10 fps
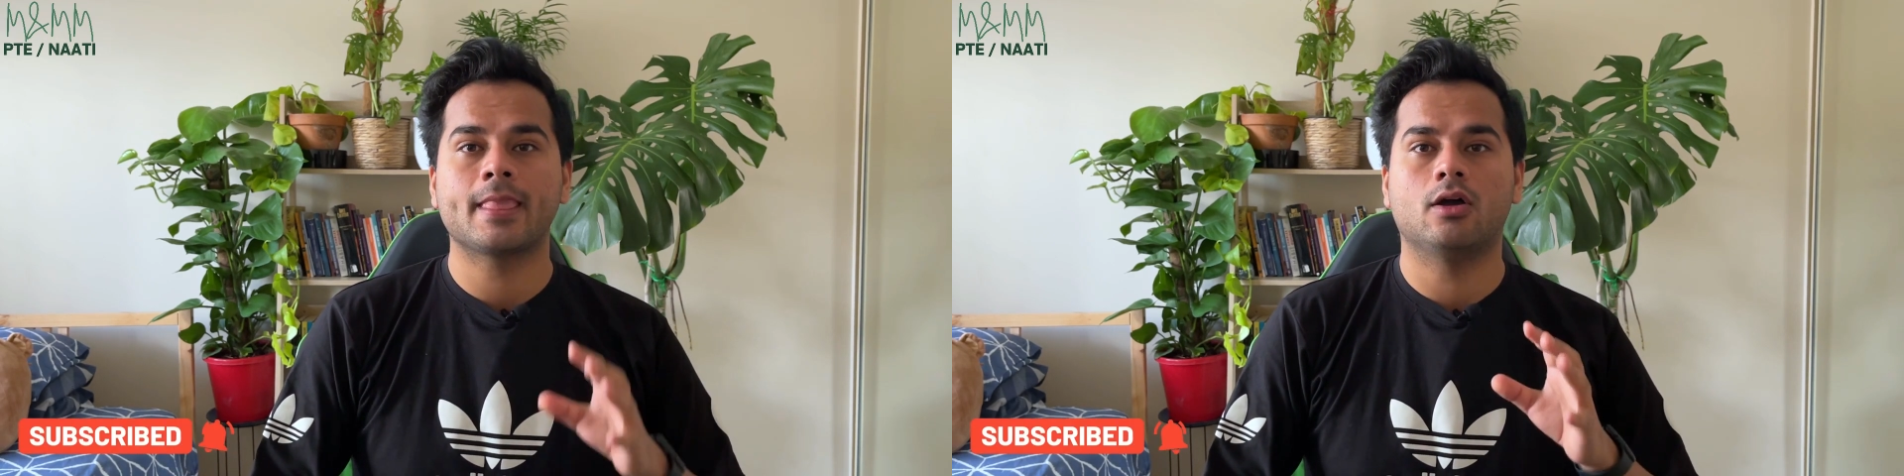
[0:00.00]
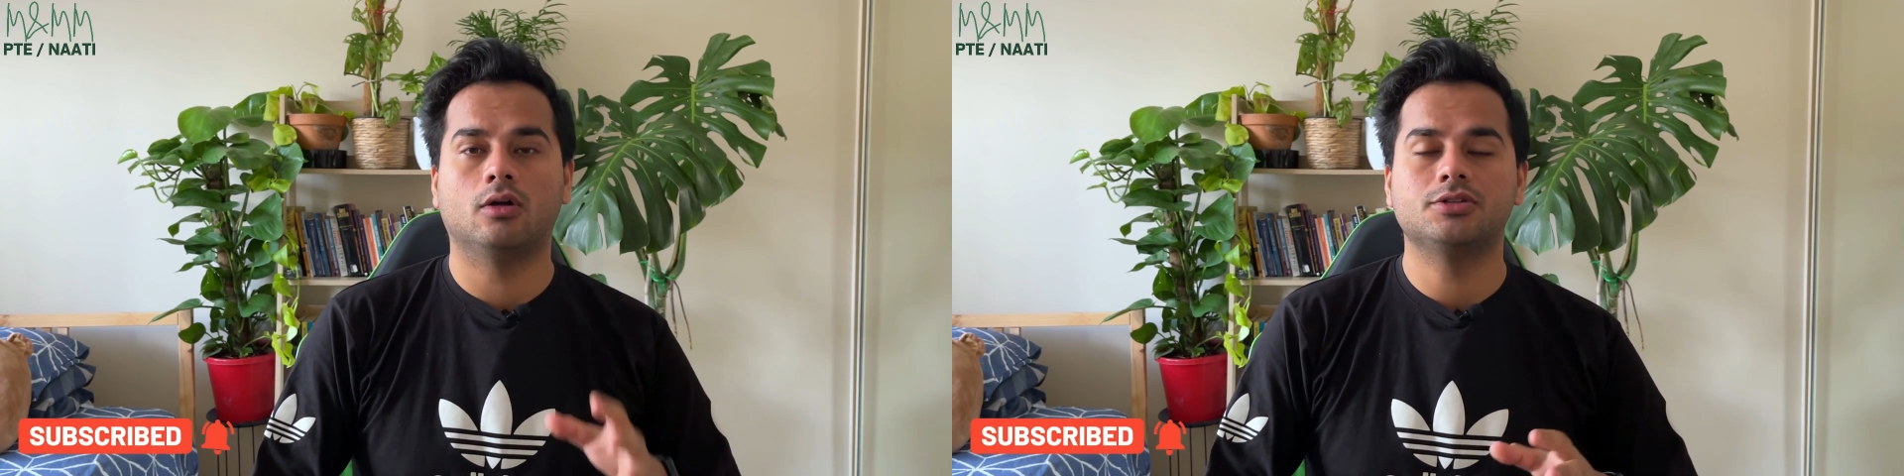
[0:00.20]

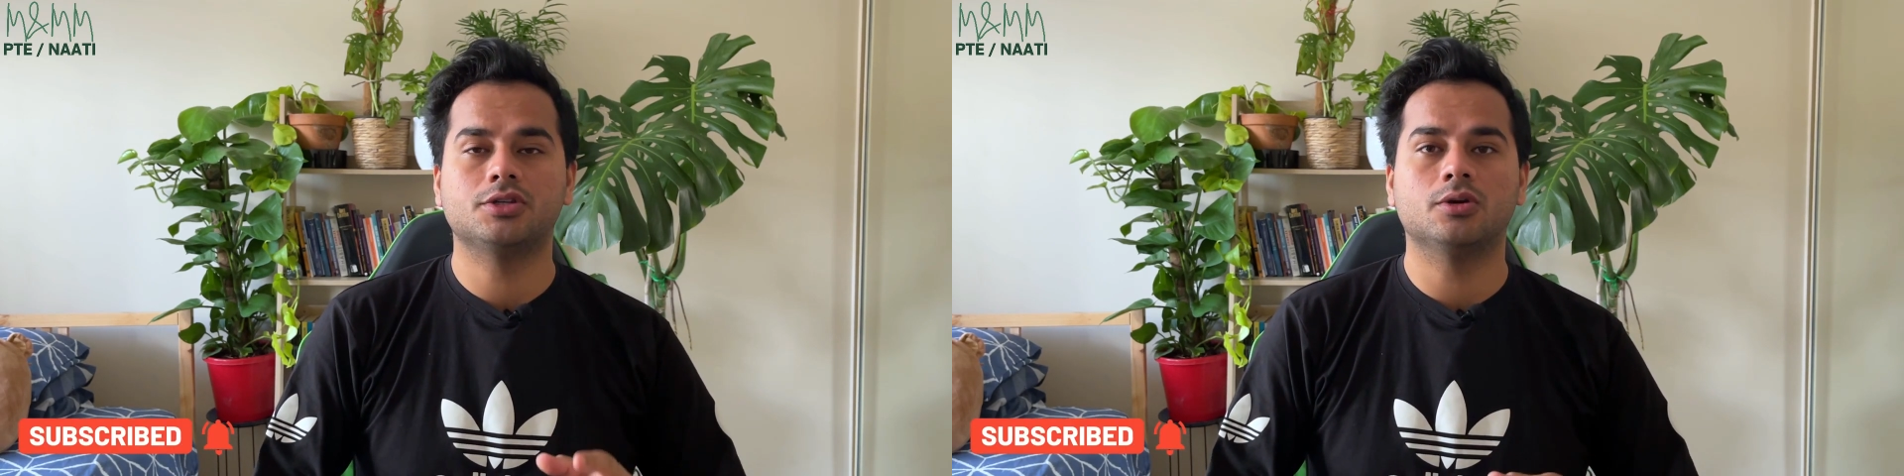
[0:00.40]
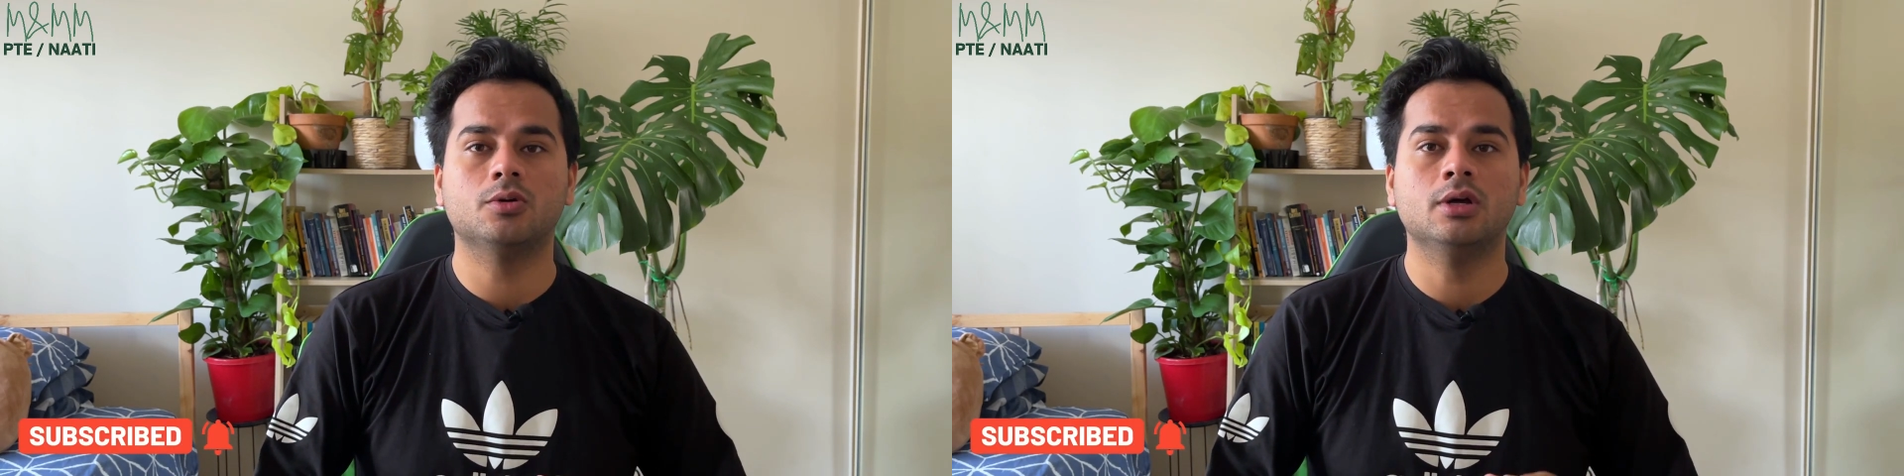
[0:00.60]

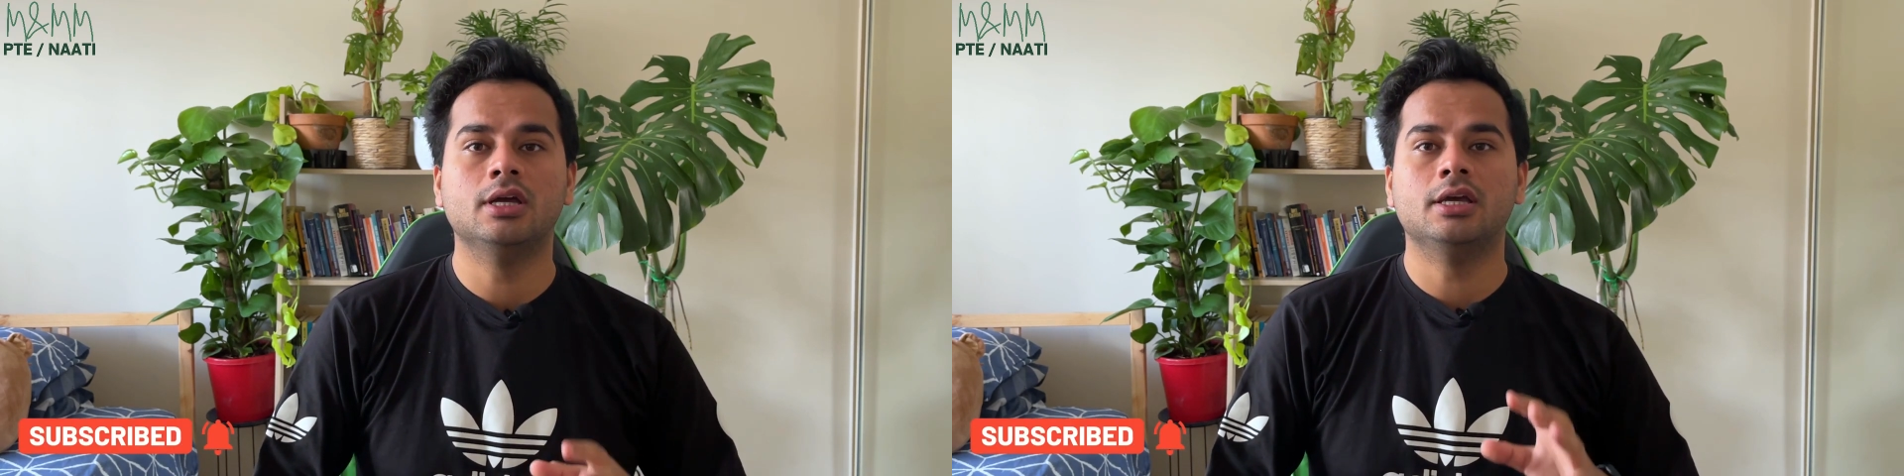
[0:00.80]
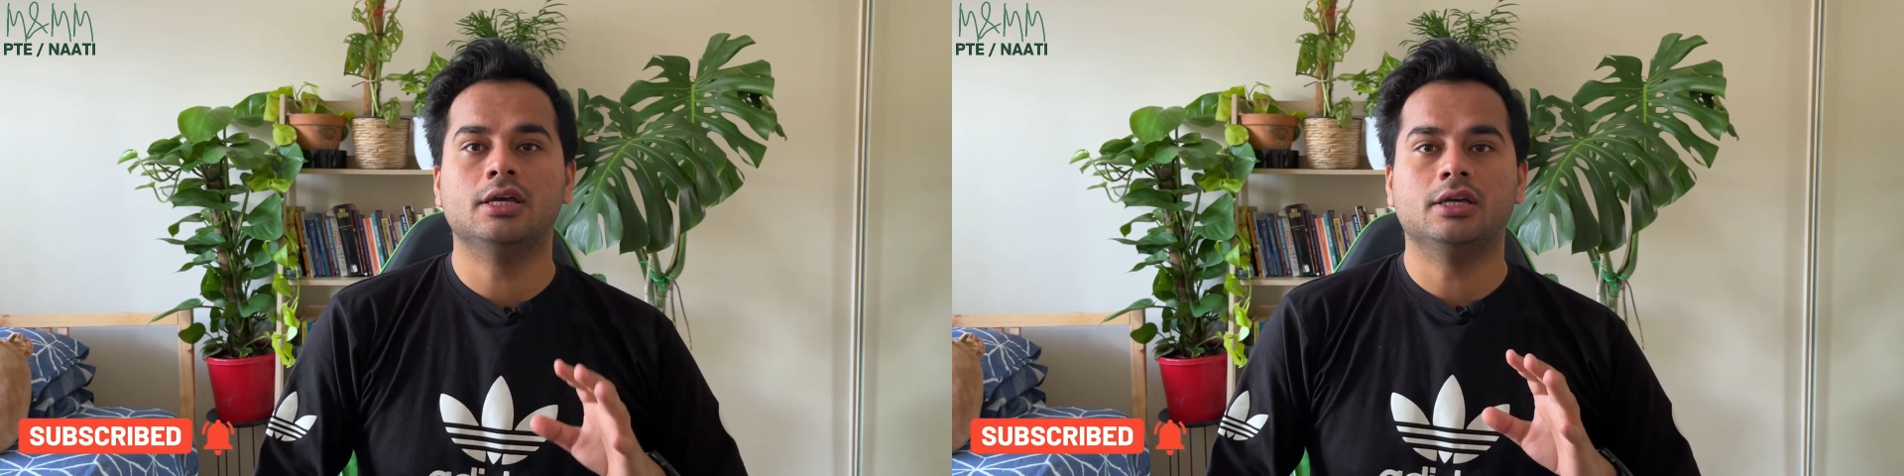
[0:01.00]
Also,
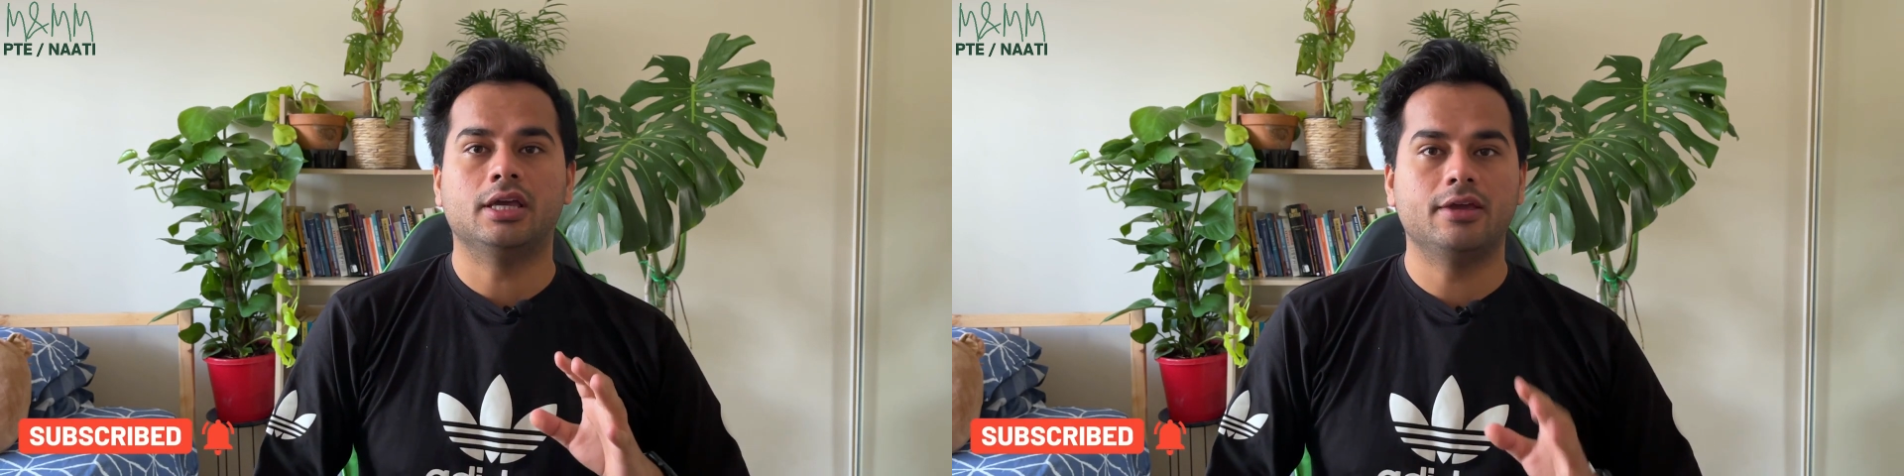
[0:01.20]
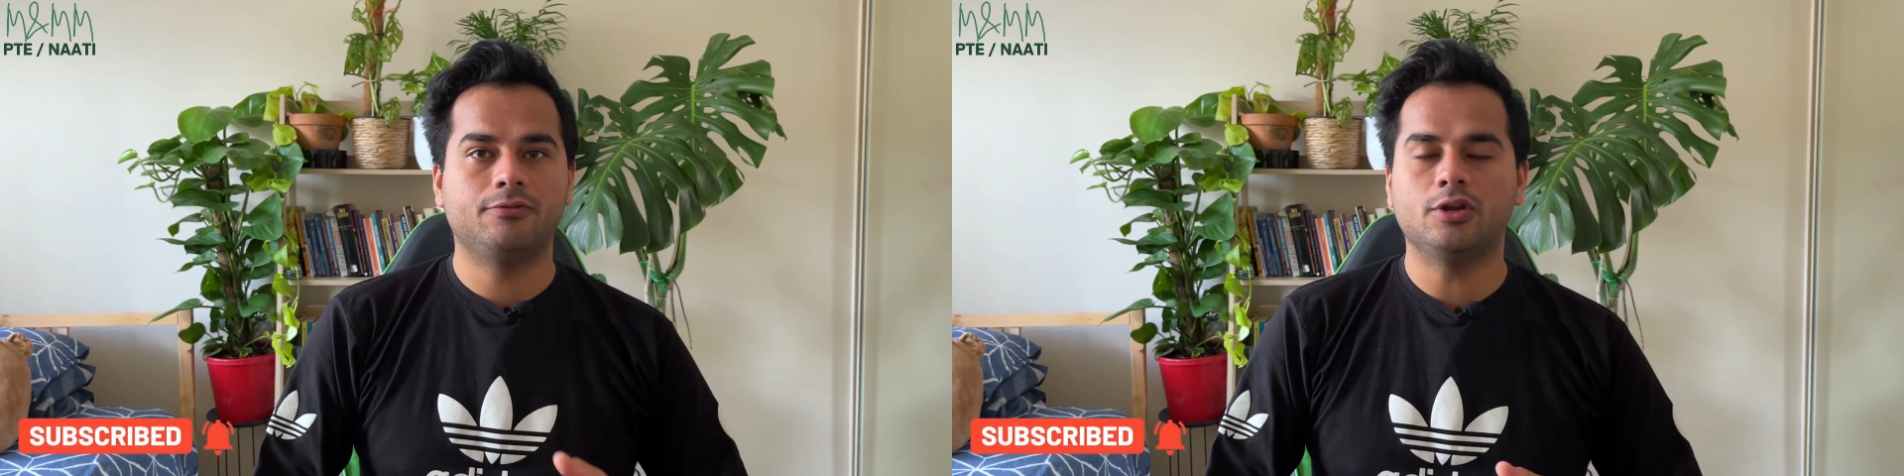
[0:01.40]
if